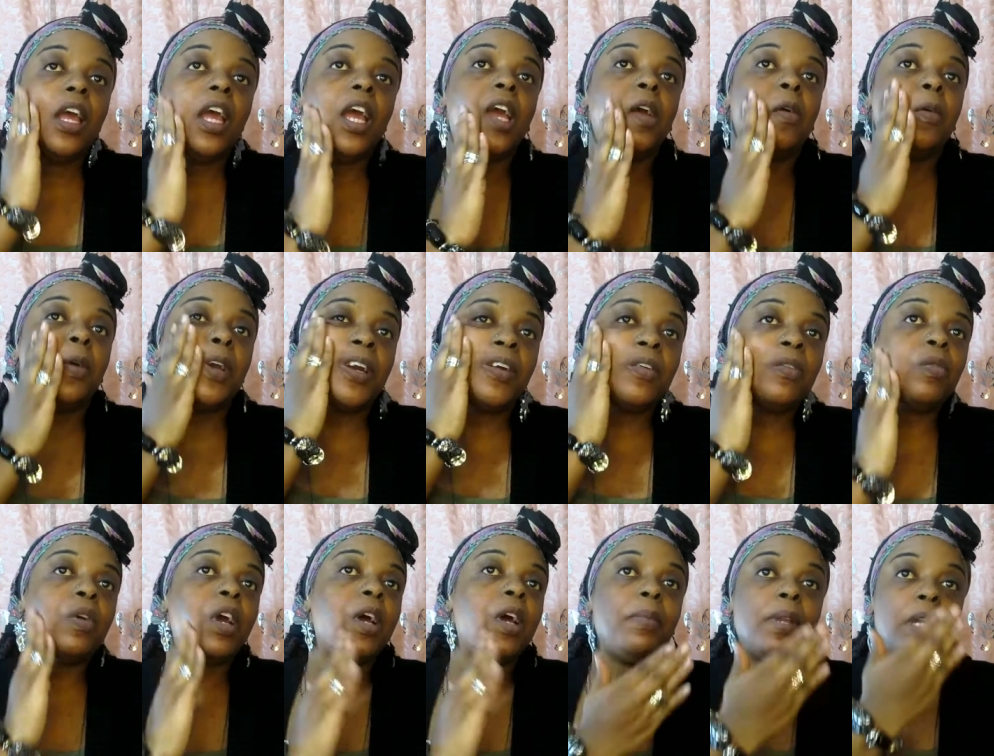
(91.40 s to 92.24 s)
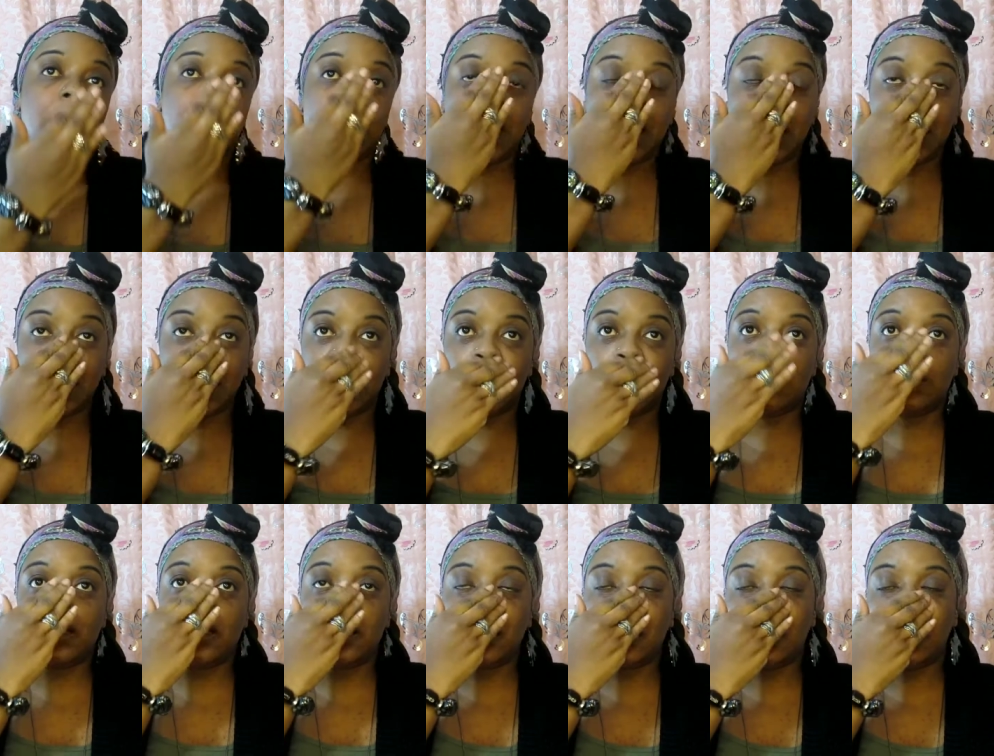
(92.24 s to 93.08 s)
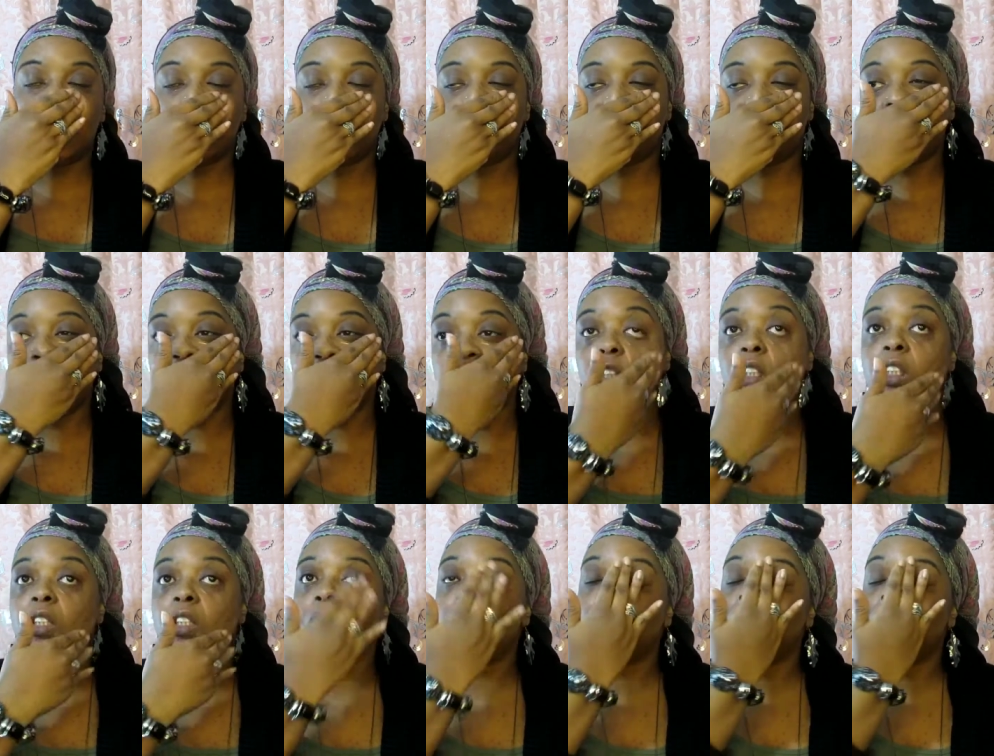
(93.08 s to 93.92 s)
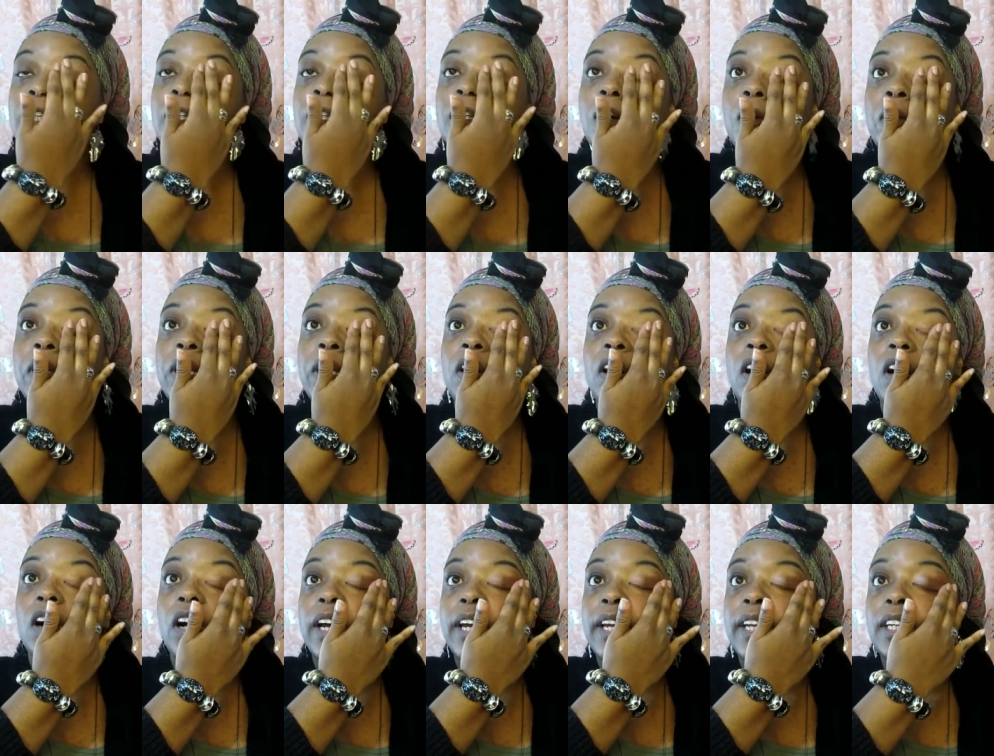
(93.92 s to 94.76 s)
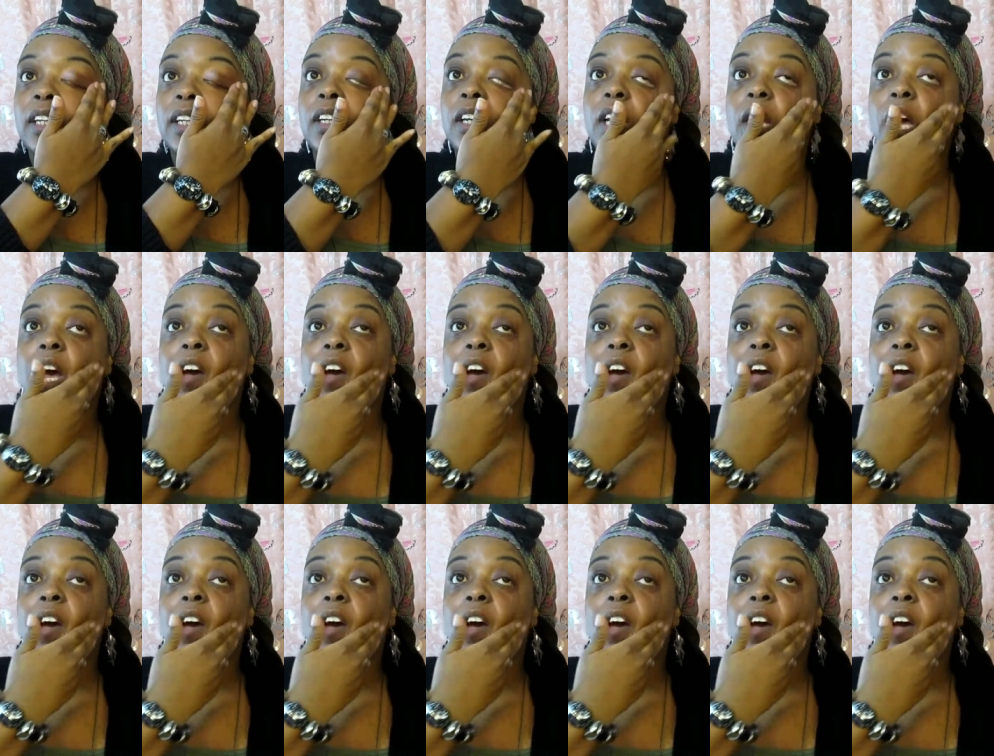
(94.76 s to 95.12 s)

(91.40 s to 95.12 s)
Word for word: And we're going to rub it in. It feels so good going on.